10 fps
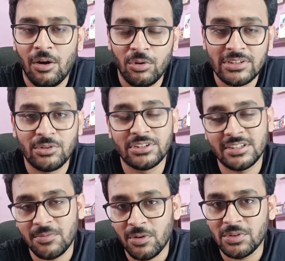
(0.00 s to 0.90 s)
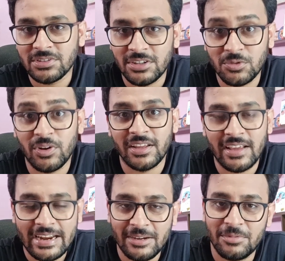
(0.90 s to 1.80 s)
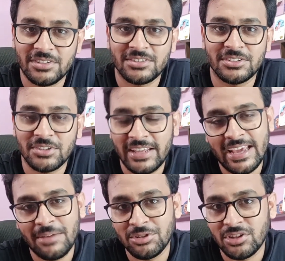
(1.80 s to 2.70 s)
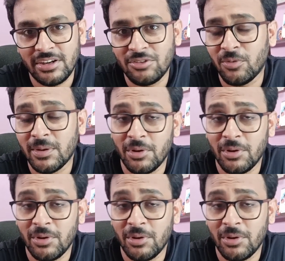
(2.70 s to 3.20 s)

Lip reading: which are the professors working active research on AI machine learning domain,